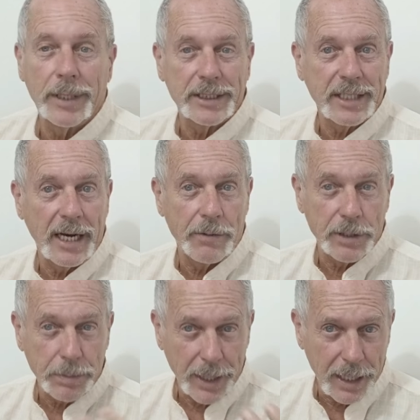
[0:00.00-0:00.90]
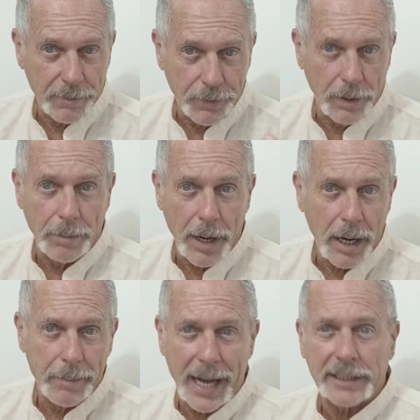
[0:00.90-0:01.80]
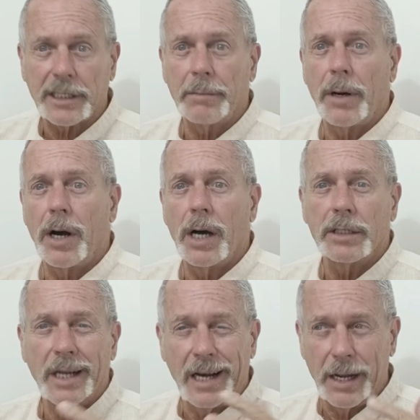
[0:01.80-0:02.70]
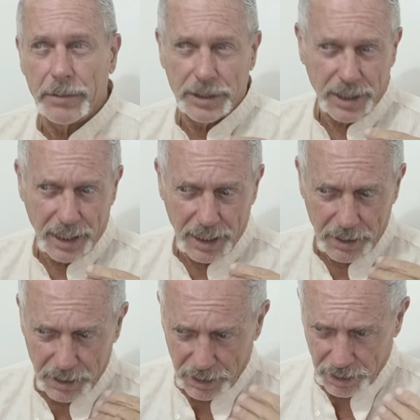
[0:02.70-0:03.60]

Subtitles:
Plus, then I was playing football, basketball. I was a